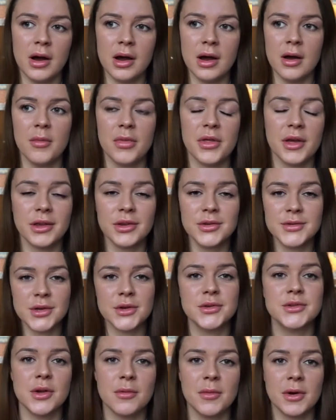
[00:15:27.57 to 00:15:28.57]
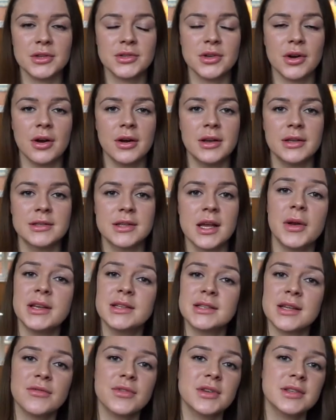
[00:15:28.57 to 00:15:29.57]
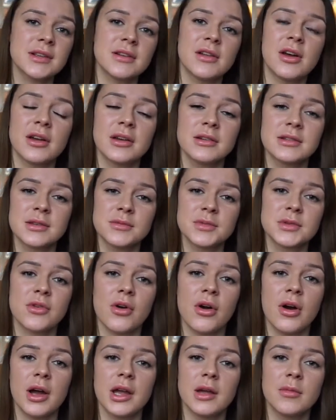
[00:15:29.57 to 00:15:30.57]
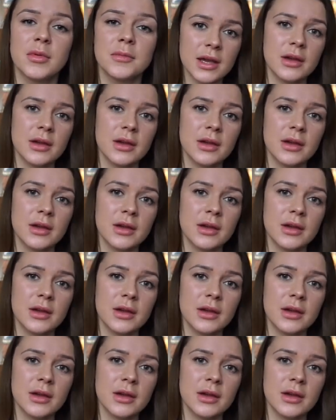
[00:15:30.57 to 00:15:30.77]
Um, thank you so, so much, guys. Please give this a like and subscribe.